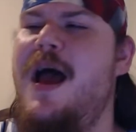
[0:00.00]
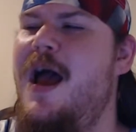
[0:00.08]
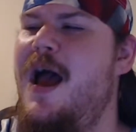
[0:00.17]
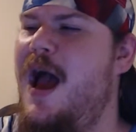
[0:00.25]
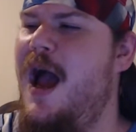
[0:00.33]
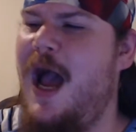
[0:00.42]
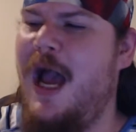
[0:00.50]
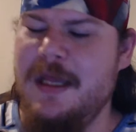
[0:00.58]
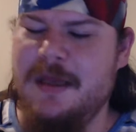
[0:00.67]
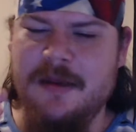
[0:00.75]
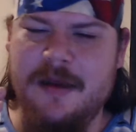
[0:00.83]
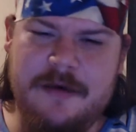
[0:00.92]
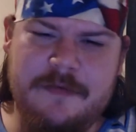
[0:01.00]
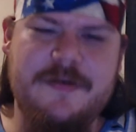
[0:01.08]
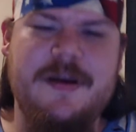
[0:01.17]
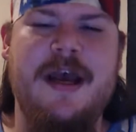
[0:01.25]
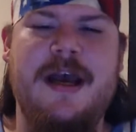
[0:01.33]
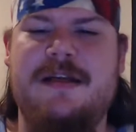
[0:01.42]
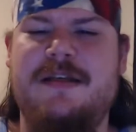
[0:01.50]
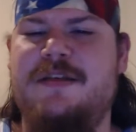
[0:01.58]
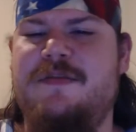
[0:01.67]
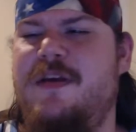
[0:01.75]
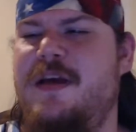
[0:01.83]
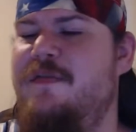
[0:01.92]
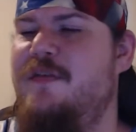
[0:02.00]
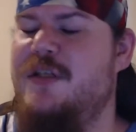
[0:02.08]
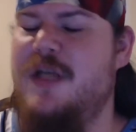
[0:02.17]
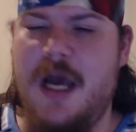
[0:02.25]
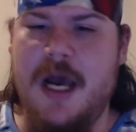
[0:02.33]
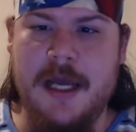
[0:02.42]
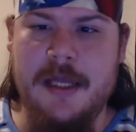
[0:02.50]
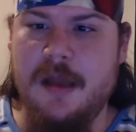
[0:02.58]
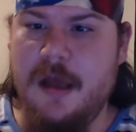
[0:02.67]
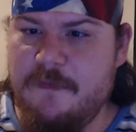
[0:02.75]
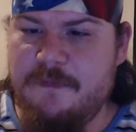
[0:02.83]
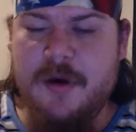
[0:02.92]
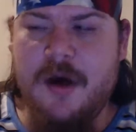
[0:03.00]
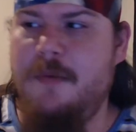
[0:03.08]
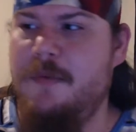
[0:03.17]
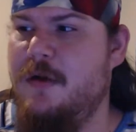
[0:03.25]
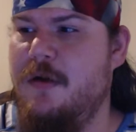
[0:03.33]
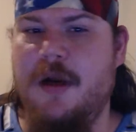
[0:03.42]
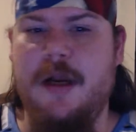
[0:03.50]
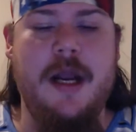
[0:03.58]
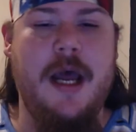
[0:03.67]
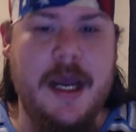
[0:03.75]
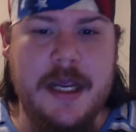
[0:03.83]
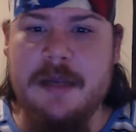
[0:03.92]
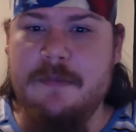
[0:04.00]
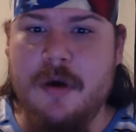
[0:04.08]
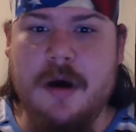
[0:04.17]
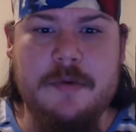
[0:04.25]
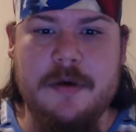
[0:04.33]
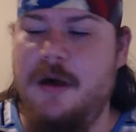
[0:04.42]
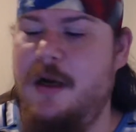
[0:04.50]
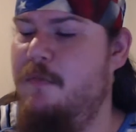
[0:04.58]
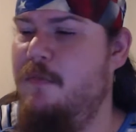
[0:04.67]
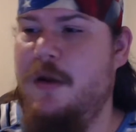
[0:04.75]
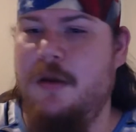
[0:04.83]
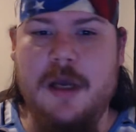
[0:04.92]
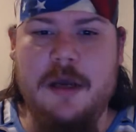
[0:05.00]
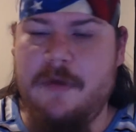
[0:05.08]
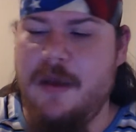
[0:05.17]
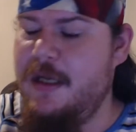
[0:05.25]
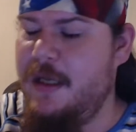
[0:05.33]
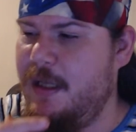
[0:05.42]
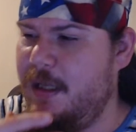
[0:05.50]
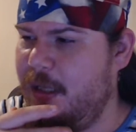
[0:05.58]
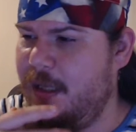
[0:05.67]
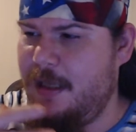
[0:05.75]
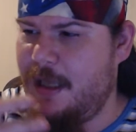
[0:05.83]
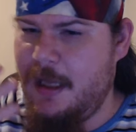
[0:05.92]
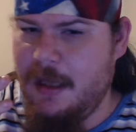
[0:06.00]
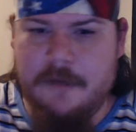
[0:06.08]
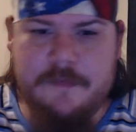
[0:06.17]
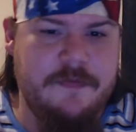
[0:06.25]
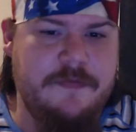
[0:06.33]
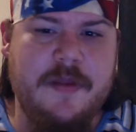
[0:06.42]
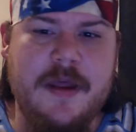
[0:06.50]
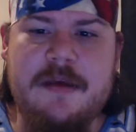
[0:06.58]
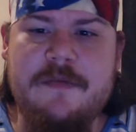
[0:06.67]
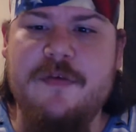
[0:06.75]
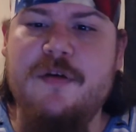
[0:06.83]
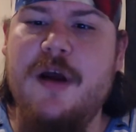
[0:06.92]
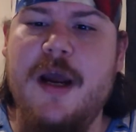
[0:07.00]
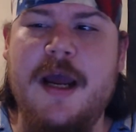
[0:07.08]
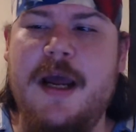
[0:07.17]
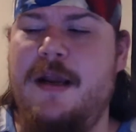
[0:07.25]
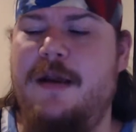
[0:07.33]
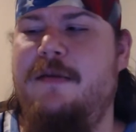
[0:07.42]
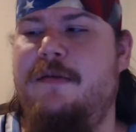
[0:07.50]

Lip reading: I love cactus flavors. I love pomegranate. I eat pomegranate in real life. I love the flavor and,